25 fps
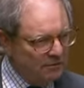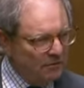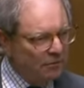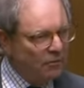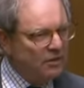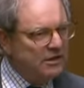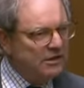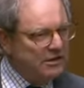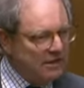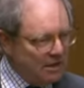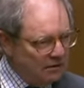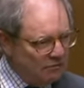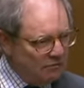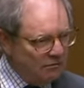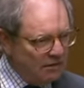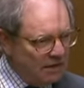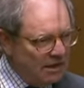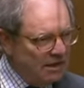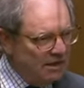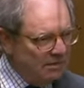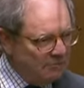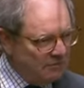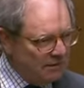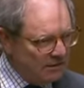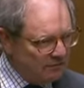We don't
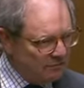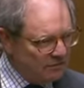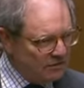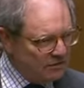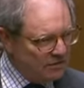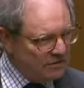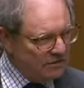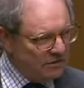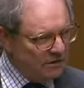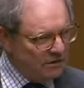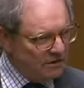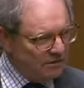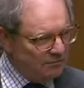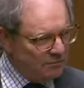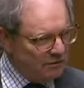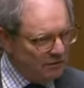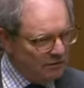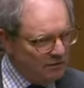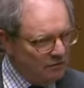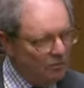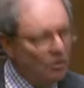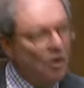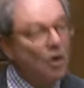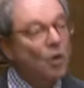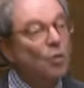need amendments in this
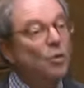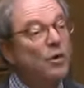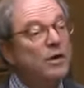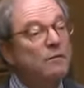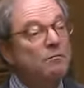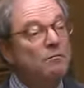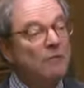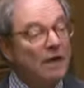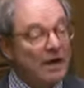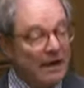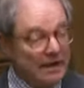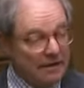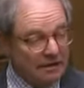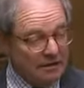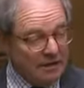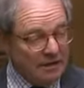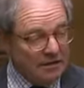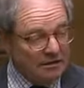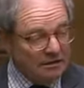bill. We might need